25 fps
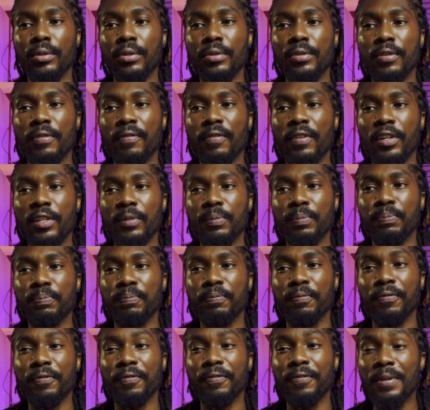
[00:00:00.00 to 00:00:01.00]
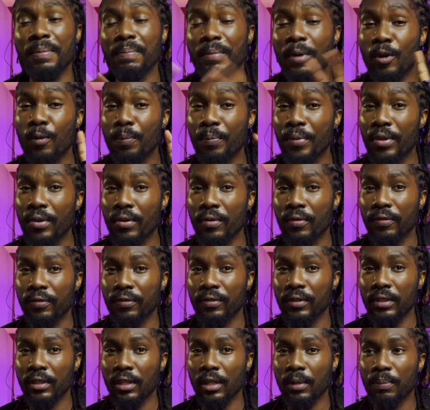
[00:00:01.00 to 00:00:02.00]
It's a very, in my opinion,
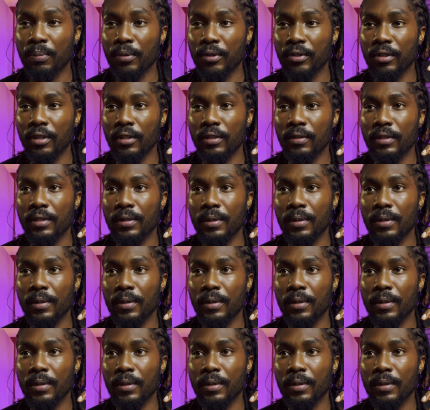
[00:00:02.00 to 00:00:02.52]
friendly budget.